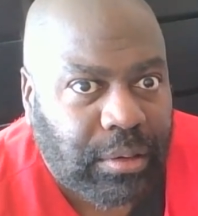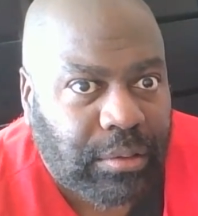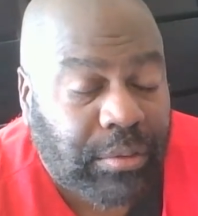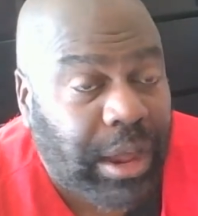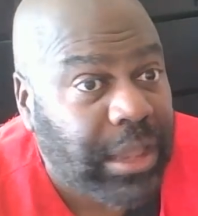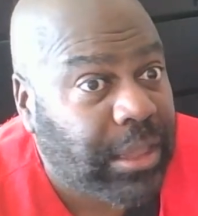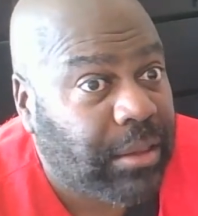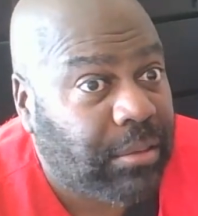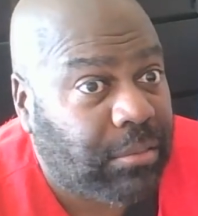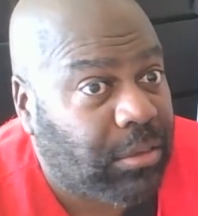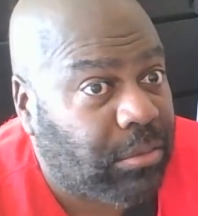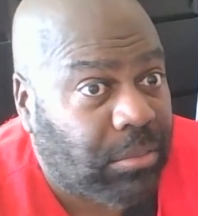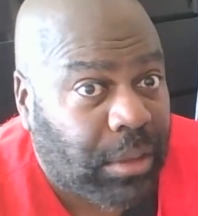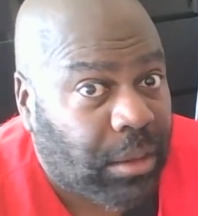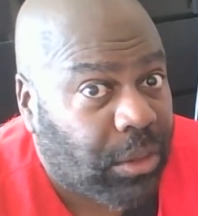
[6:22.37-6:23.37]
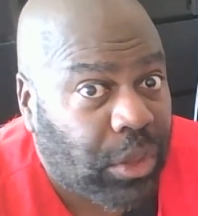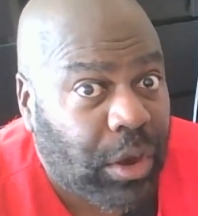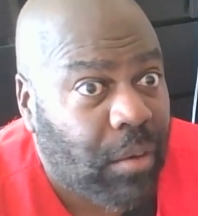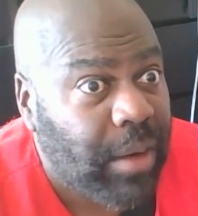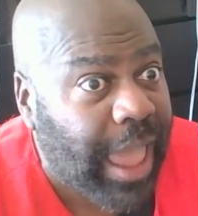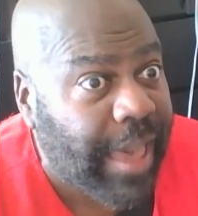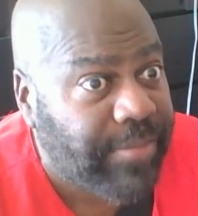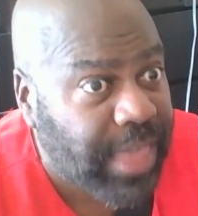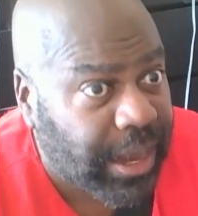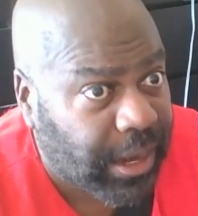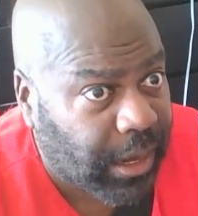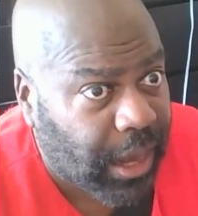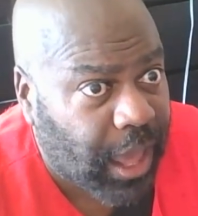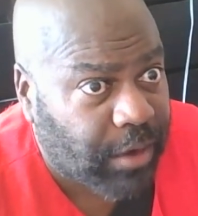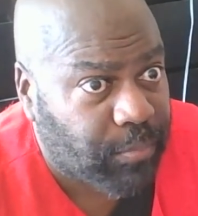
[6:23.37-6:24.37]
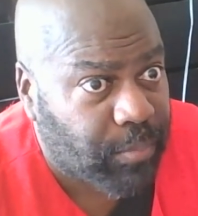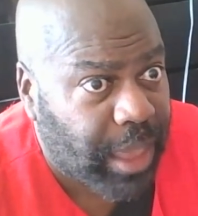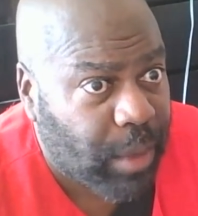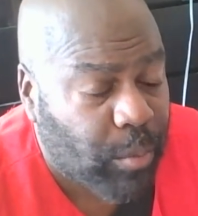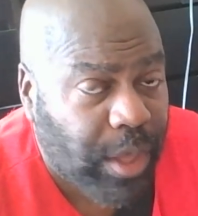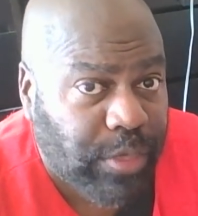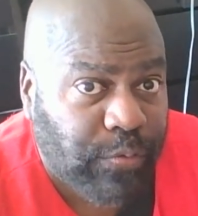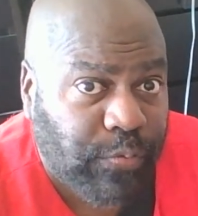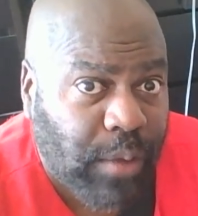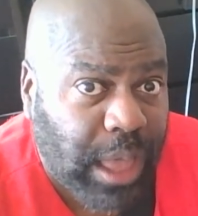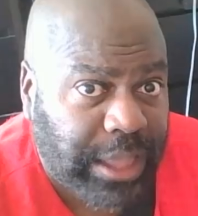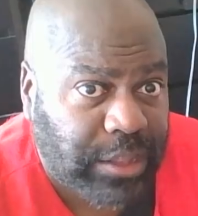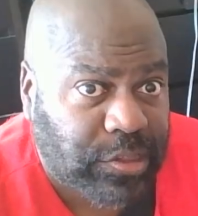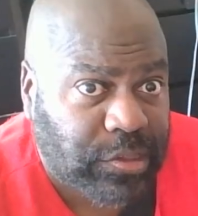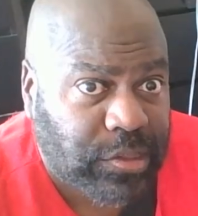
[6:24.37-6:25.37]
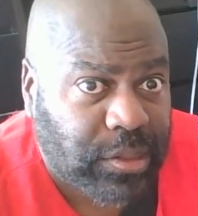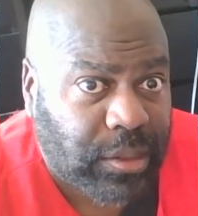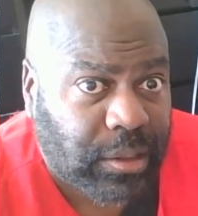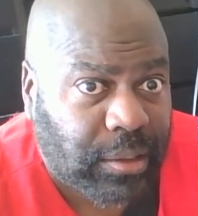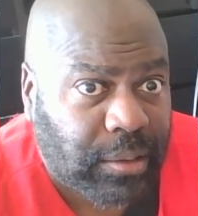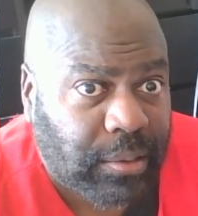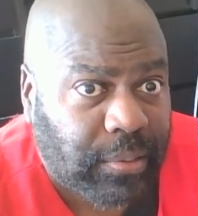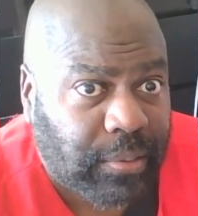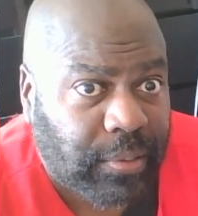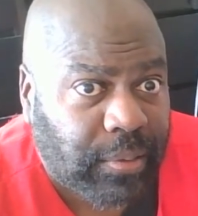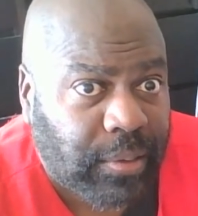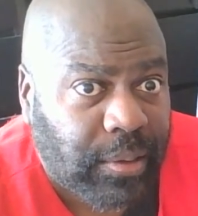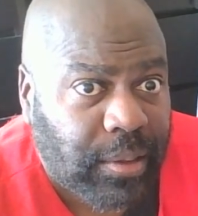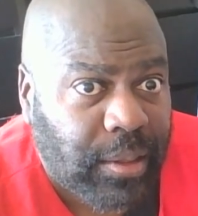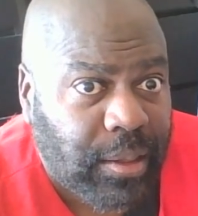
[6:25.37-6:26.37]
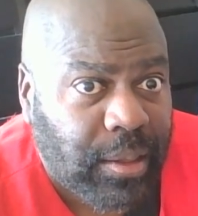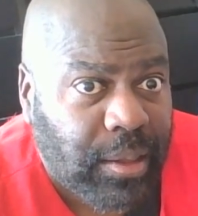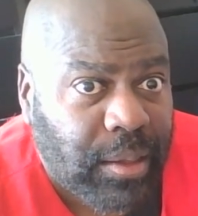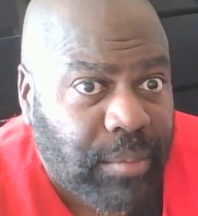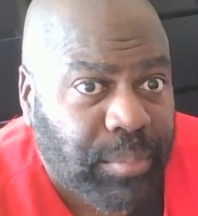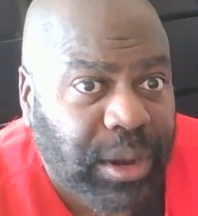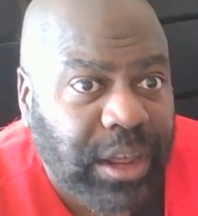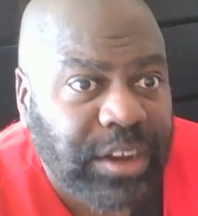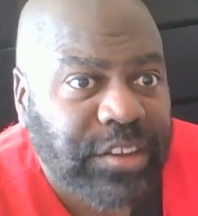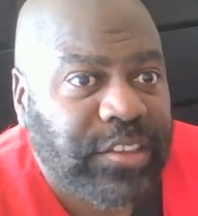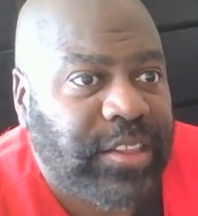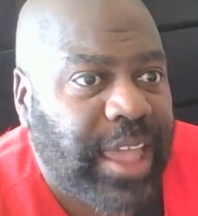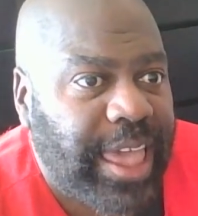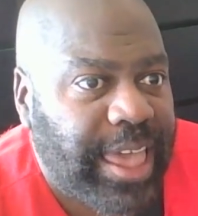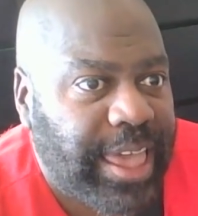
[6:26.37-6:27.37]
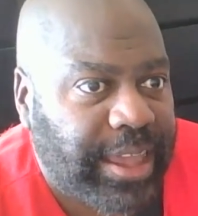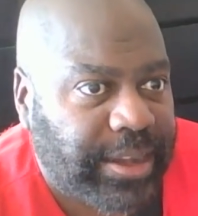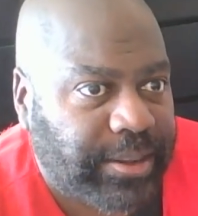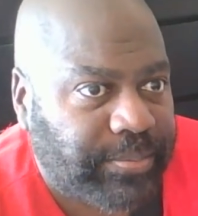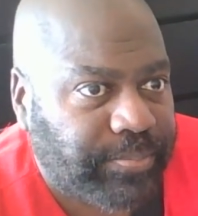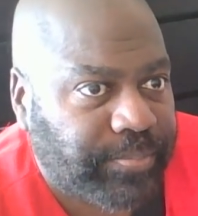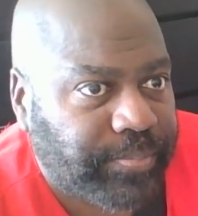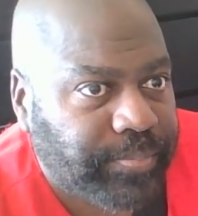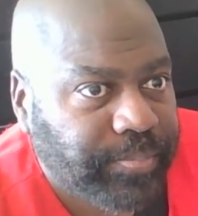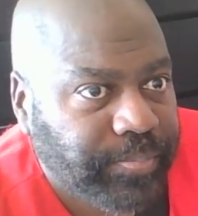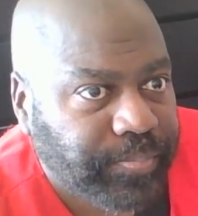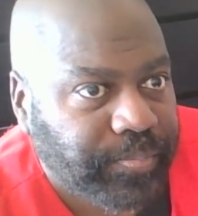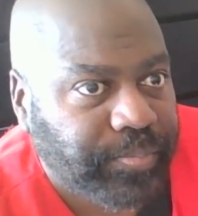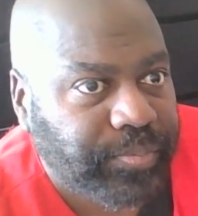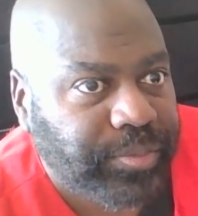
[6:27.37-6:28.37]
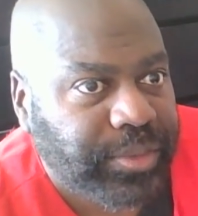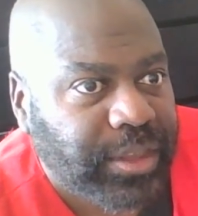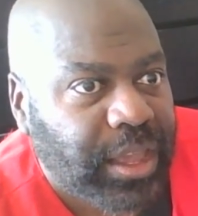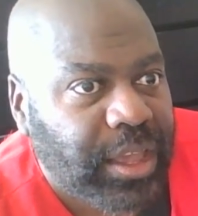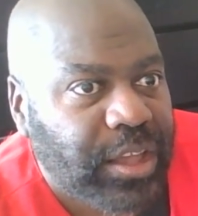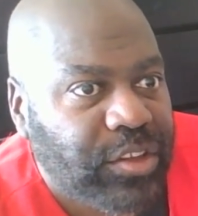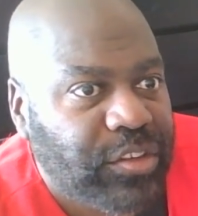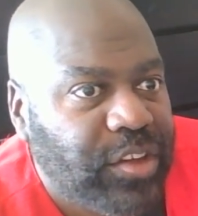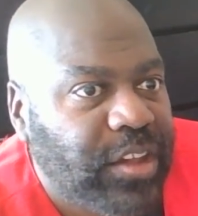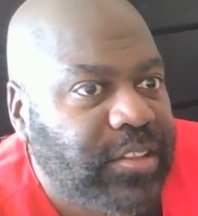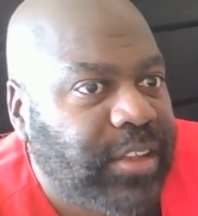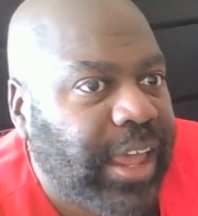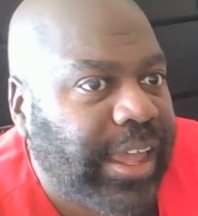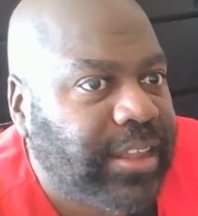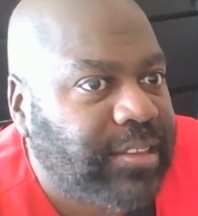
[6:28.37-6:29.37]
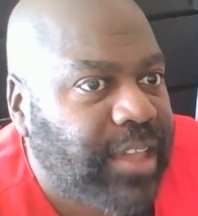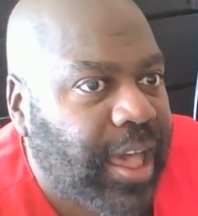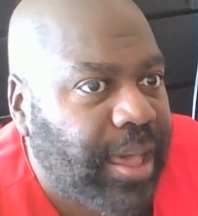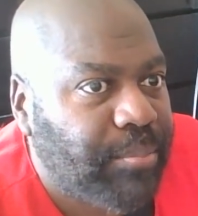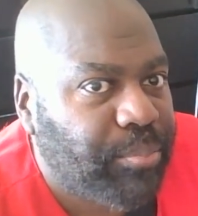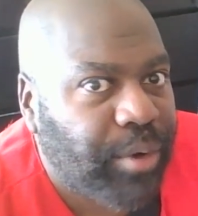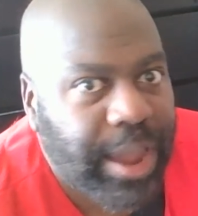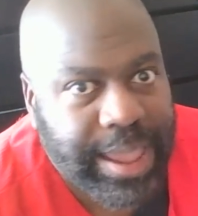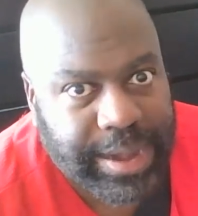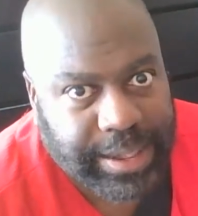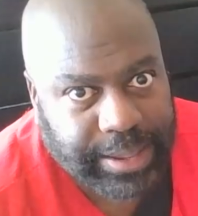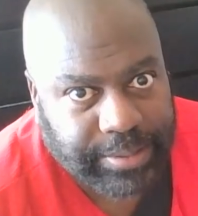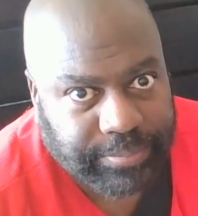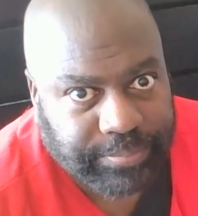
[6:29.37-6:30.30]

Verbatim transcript: Right? You don't have that in a lot of Mayweather fights. But understand, just like Tom Brady,